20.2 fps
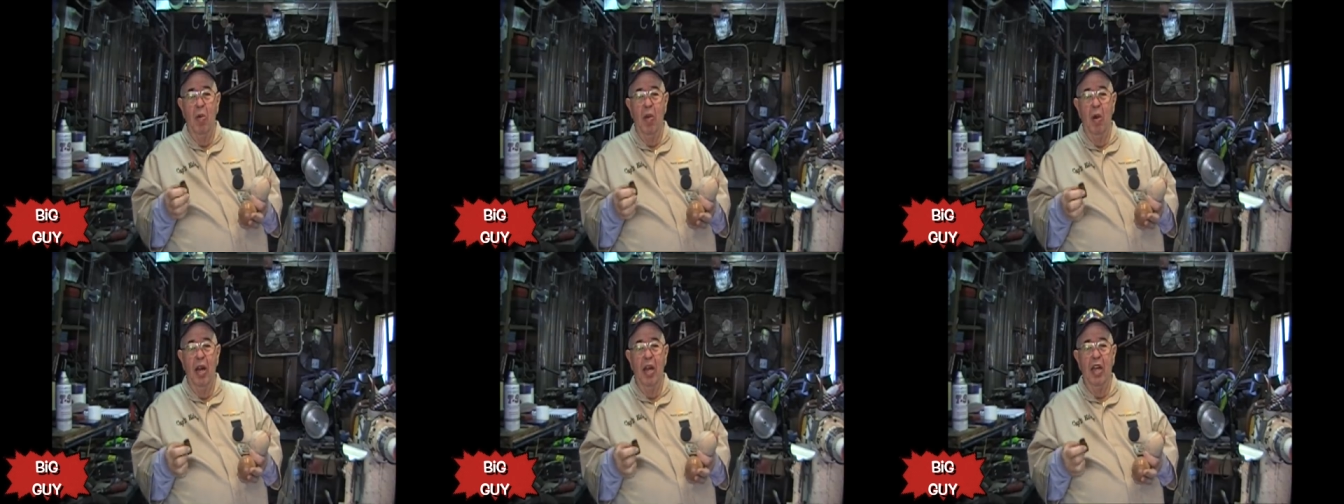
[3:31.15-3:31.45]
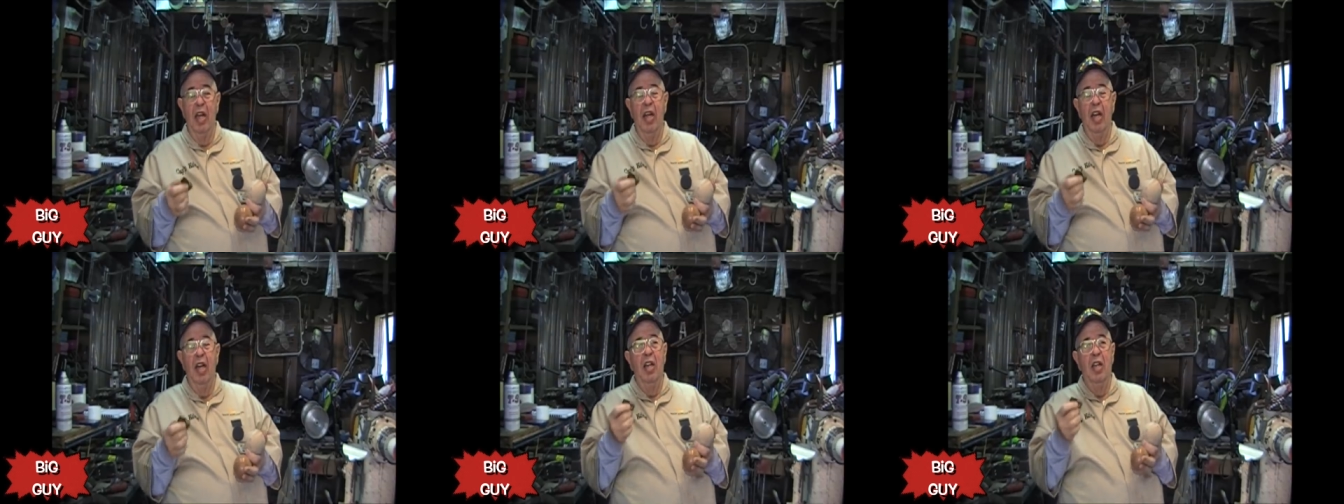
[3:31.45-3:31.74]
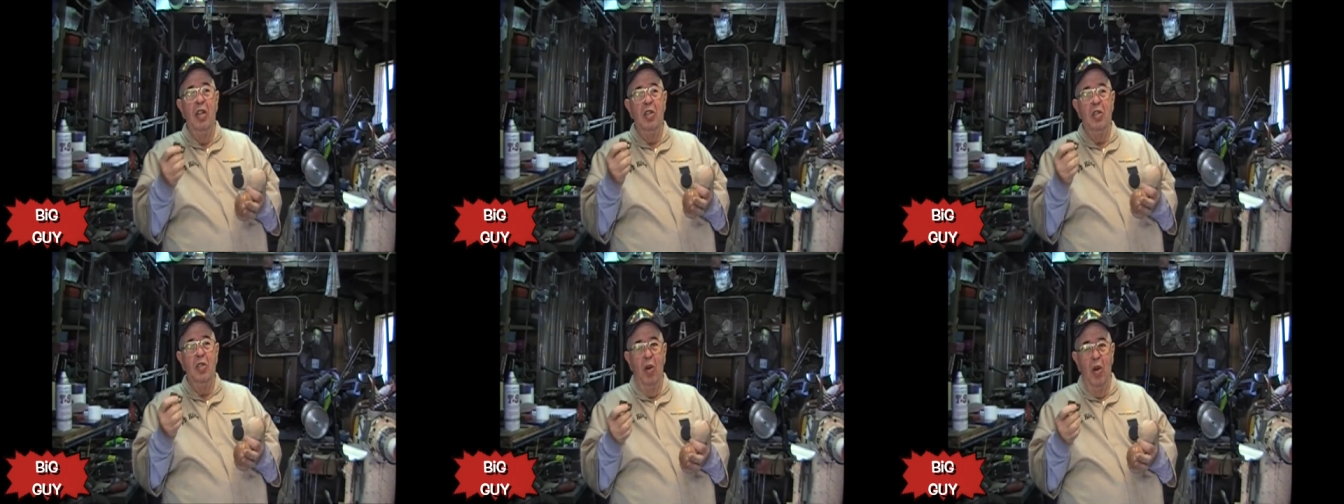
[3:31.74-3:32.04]
white,
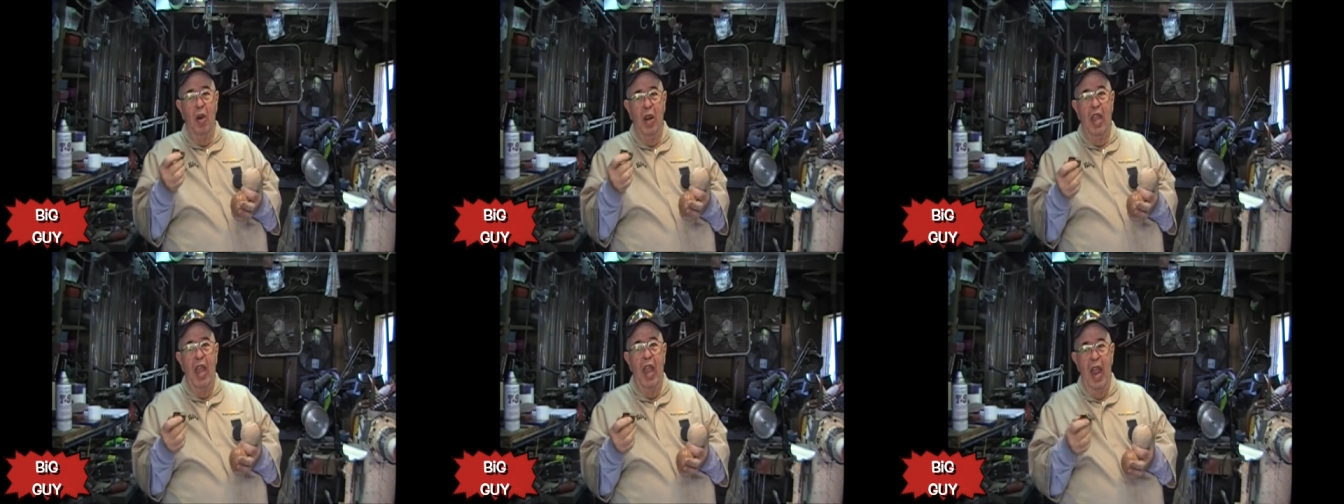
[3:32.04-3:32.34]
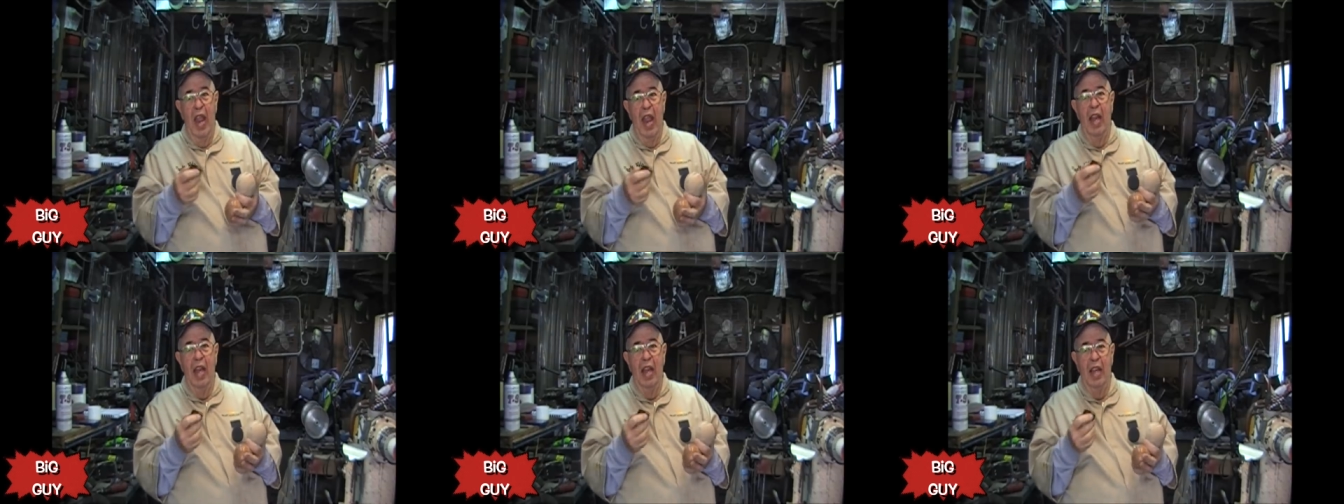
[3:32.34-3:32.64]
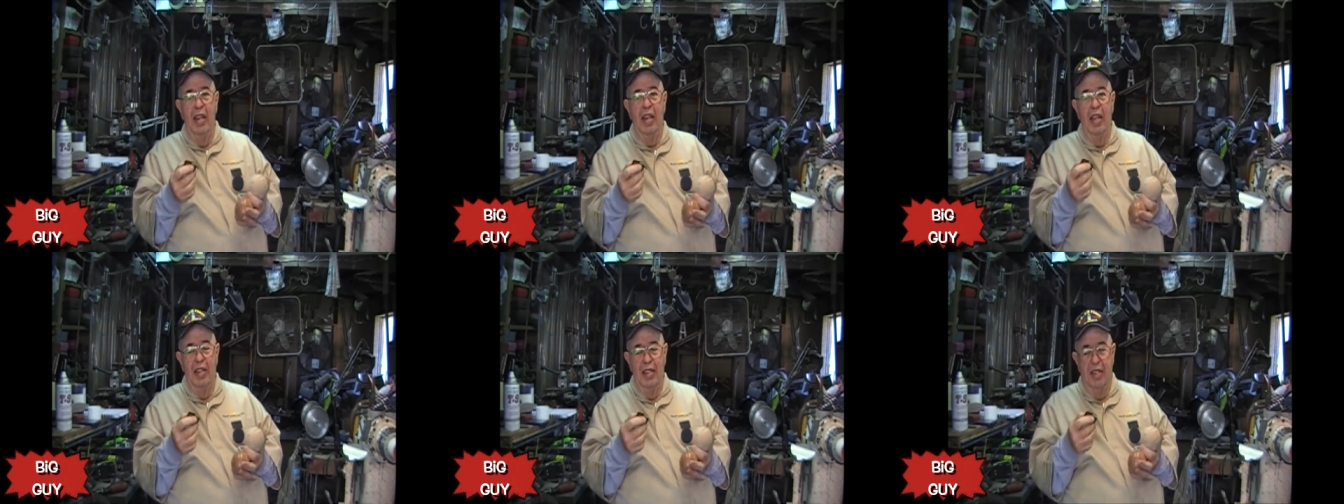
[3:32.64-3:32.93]
so I can't
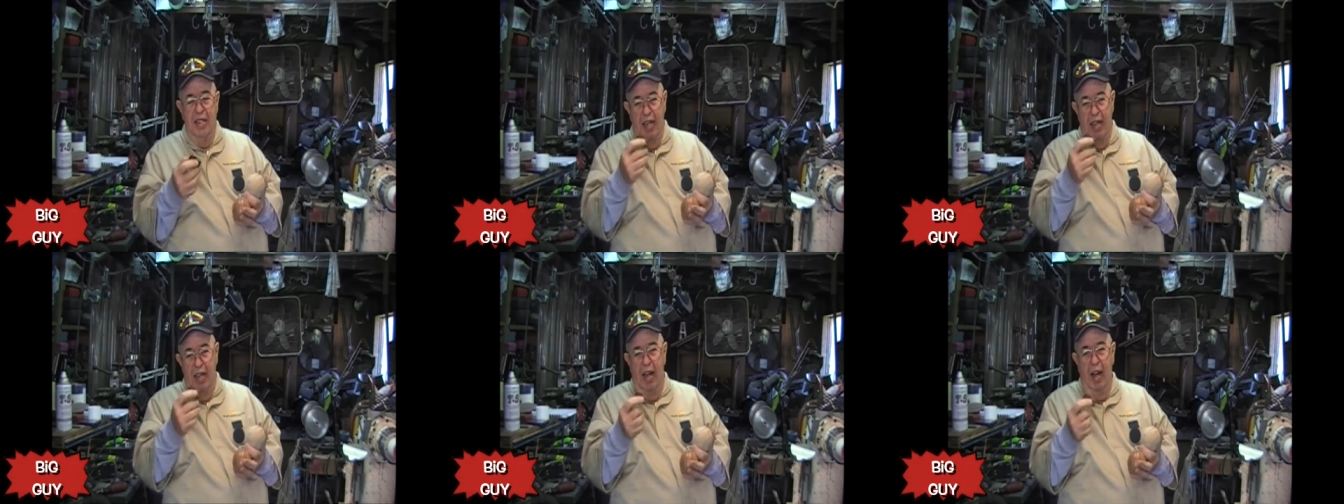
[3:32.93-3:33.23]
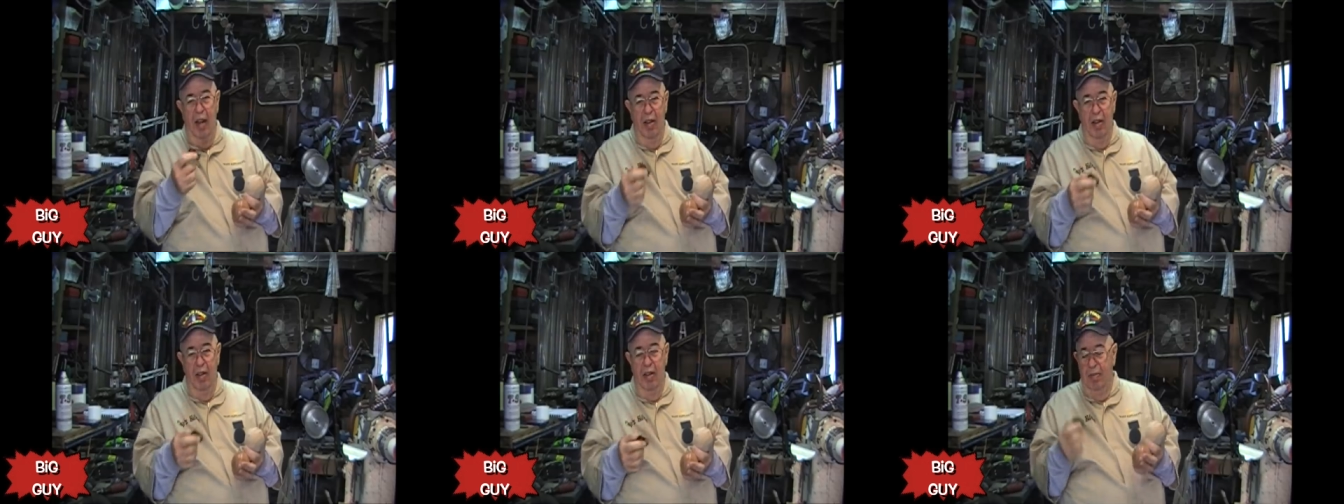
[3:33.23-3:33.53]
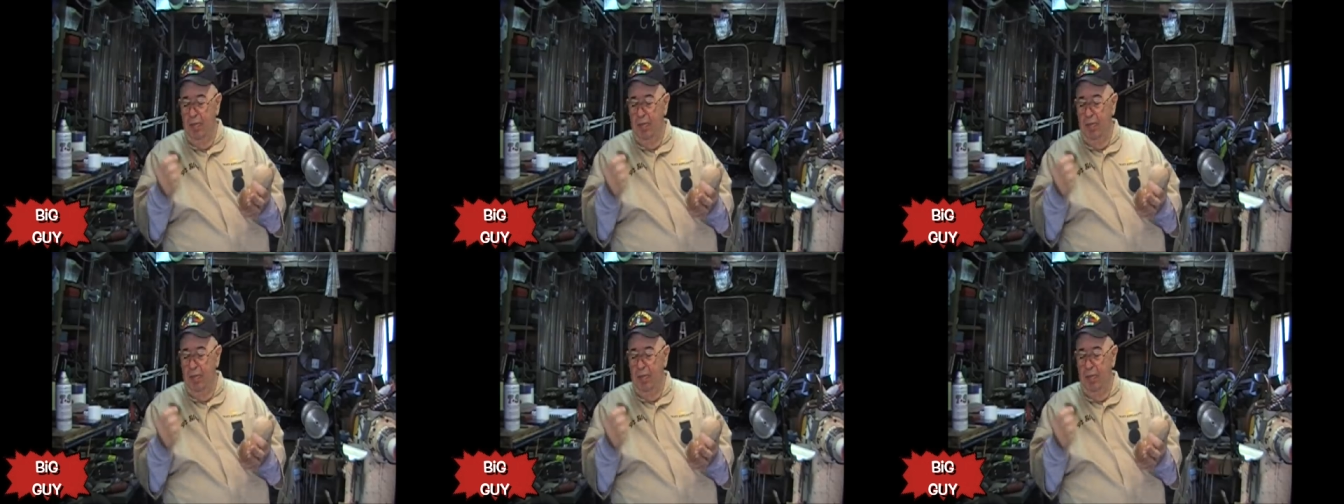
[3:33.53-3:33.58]
get this in color.